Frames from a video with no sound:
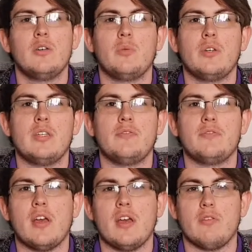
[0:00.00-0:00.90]
We've
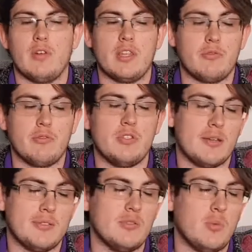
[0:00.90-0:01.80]
uh, read through
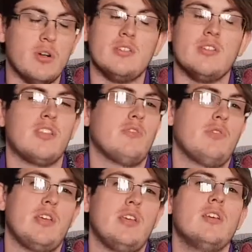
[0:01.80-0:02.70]
chapters 1 to
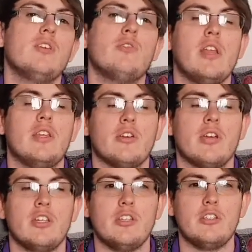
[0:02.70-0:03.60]
3 already on
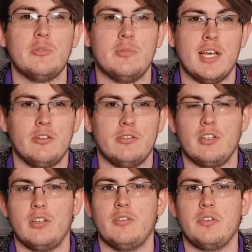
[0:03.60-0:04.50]
our YouTube channel,
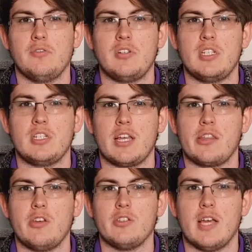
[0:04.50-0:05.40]
so feel free to check
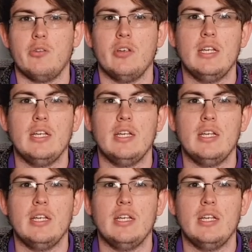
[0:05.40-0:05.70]
those out.